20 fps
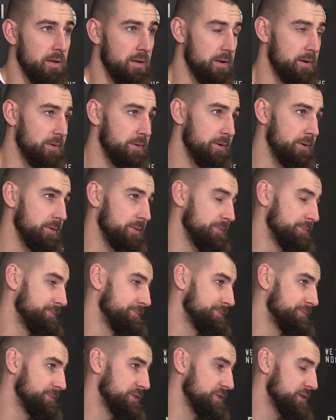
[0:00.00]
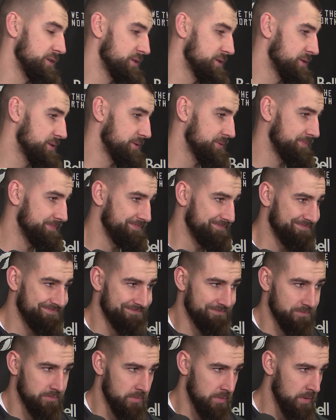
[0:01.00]
I don't know. Just
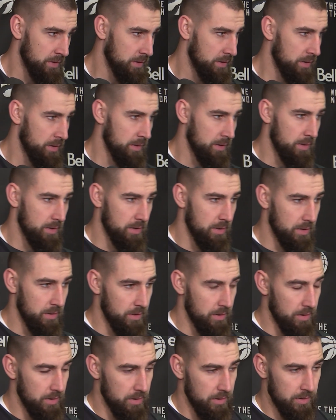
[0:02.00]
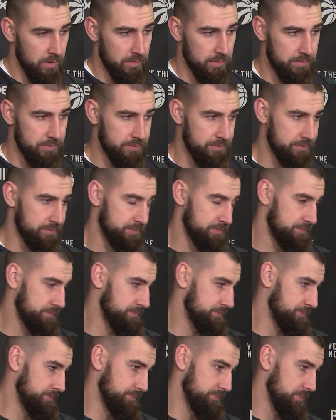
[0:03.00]
all
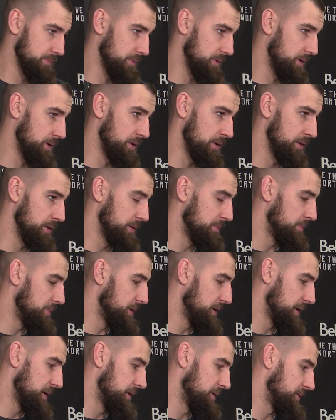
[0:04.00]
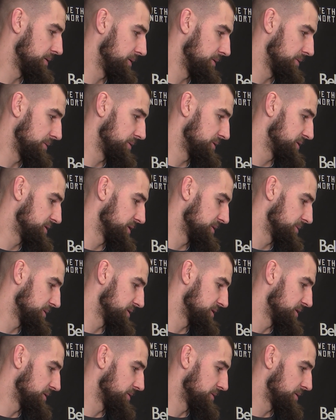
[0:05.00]
NBA, you know. You see
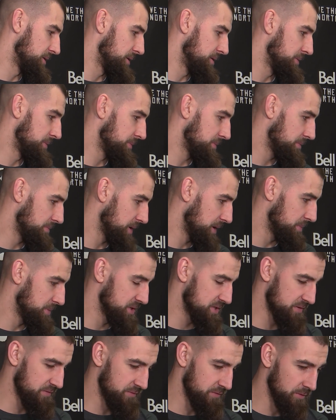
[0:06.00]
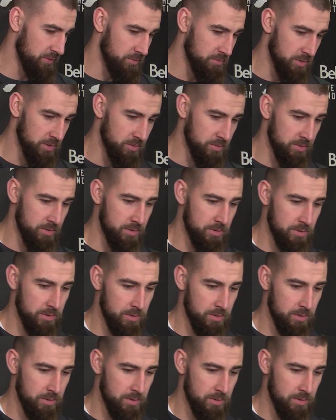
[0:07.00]
what's going on. Maybe it's a full moon.